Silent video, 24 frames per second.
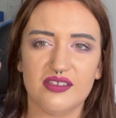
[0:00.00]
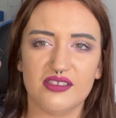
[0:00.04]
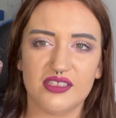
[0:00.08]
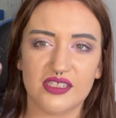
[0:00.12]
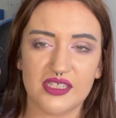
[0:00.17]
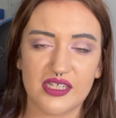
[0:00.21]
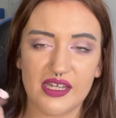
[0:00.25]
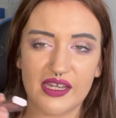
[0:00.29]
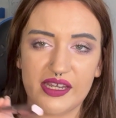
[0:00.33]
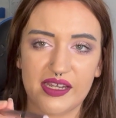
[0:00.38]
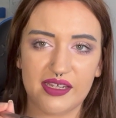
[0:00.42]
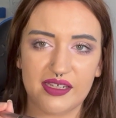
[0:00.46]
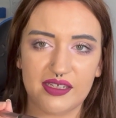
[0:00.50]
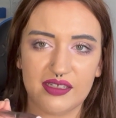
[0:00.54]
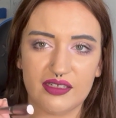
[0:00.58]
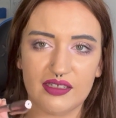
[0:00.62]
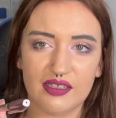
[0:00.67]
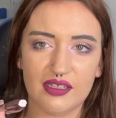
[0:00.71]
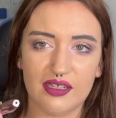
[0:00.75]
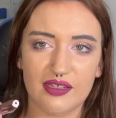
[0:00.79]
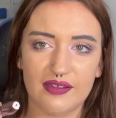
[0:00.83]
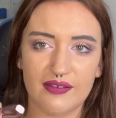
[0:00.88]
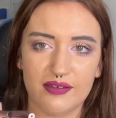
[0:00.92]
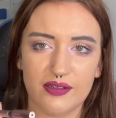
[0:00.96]
the ink,
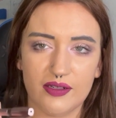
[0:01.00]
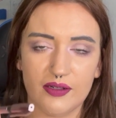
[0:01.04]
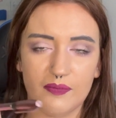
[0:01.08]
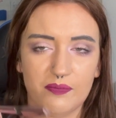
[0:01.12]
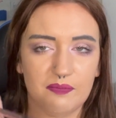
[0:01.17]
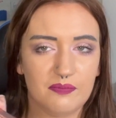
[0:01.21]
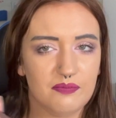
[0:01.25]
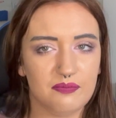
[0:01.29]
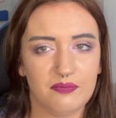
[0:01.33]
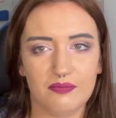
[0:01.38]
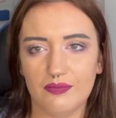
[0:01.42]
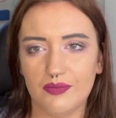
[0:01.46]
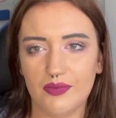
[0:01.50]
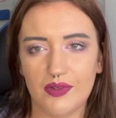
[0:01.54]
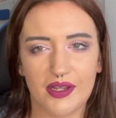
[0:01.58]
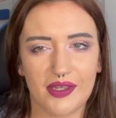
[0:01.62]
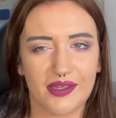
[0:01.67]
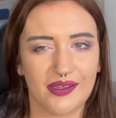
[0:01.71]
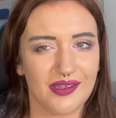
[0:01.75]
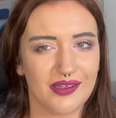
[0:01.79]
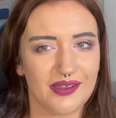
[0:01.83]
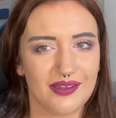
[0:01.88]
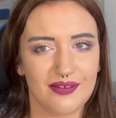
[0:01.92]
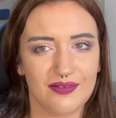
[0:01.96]
like,